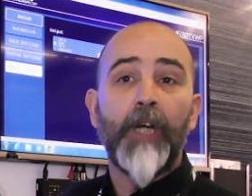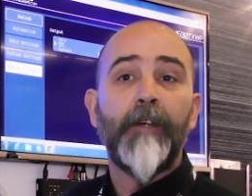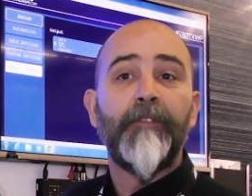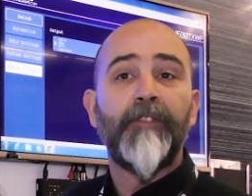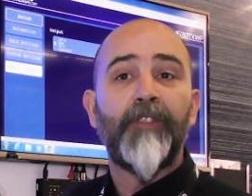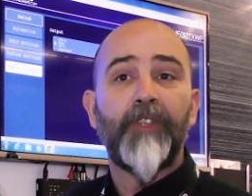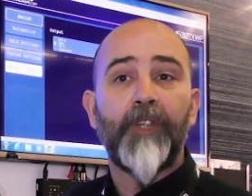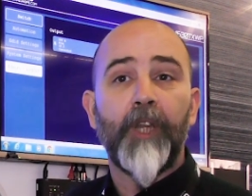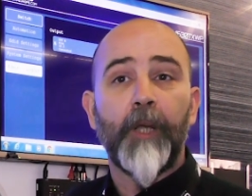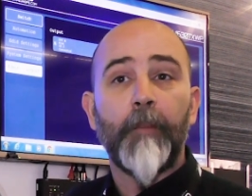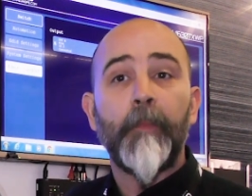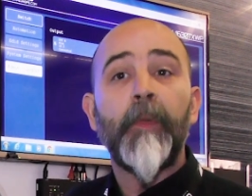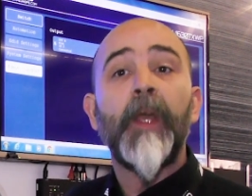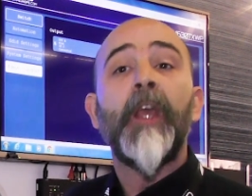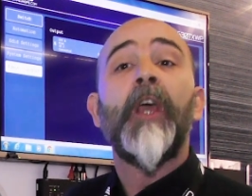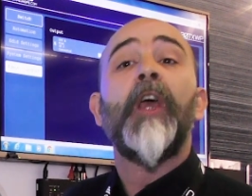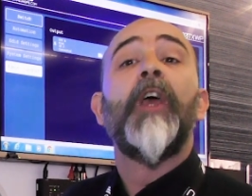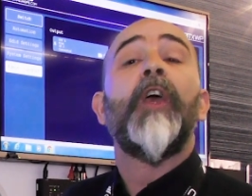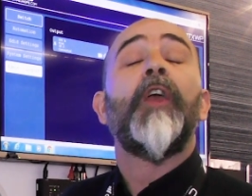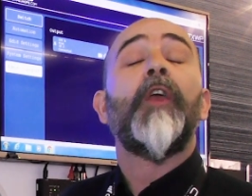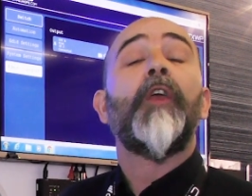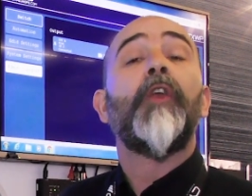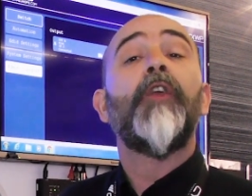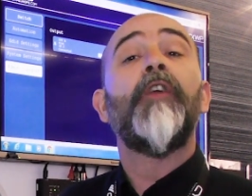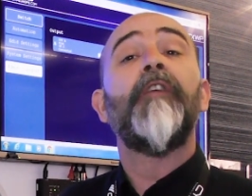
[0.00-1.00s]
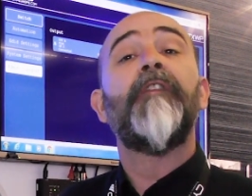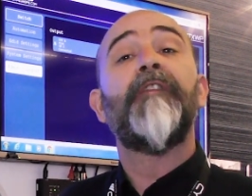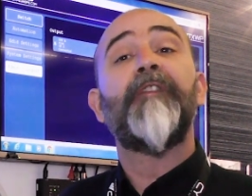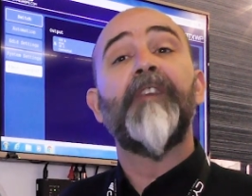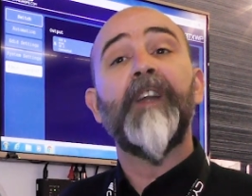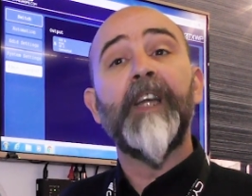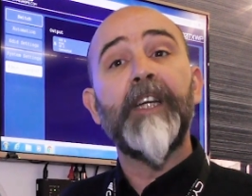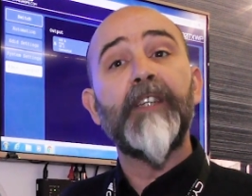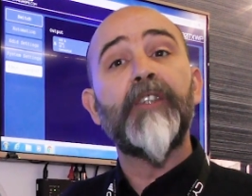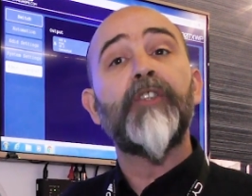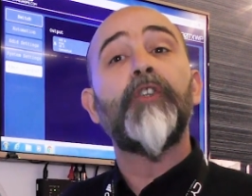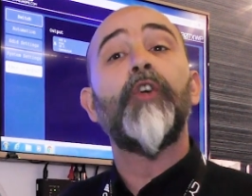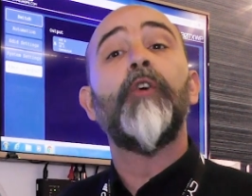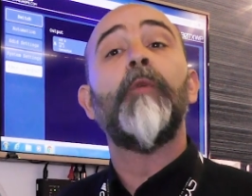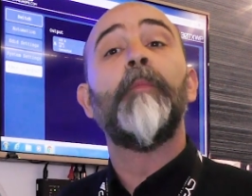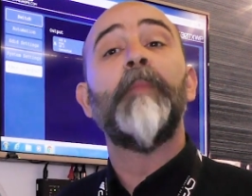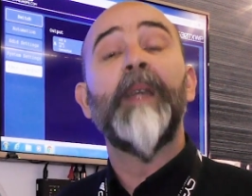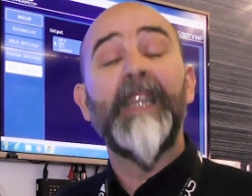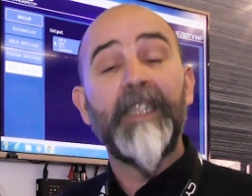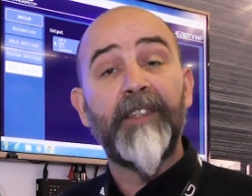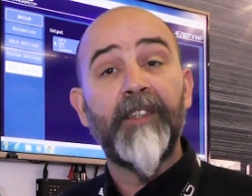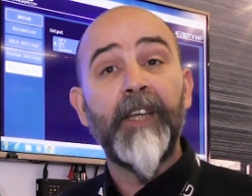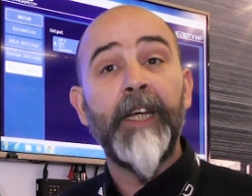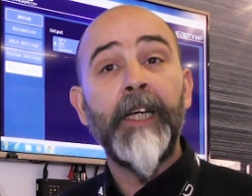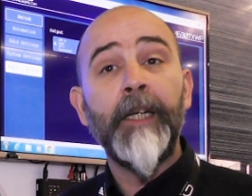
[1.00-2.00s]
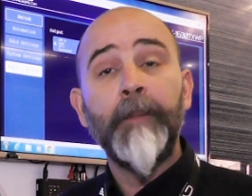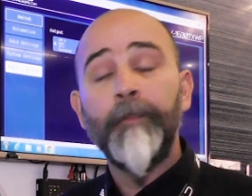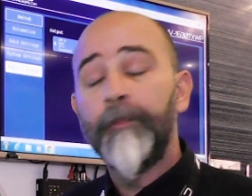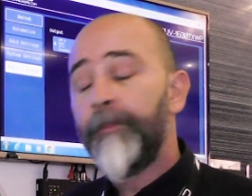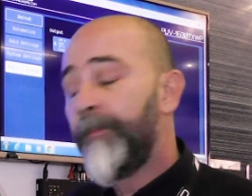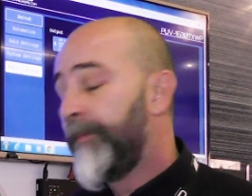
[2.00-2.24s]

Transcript: over to them. You finish your meeting